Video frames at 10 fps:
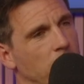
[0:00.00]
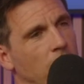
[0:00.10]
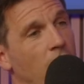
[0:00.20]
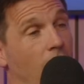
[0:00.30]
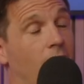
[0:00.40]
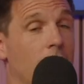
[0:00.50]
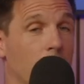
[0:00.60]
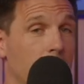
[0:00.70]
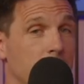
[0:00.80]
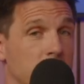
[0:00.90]
But
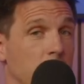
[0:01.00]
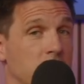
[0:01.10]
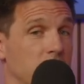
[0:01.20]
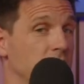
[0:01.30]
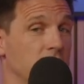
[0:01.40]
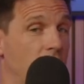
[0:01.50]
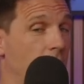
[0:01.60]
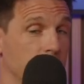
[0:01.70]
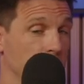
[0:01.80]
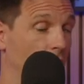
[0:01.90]
my perception is that
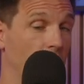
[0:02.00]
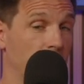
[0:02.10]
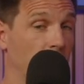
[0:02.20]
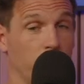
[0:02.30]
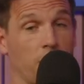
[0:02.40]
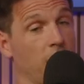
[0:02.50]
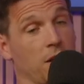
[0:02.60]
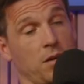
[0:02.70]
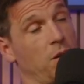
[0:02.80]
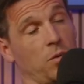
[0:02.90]
happens a lot in health, but I
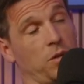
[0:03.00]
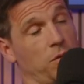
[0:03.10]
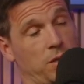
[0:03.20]
don't know what you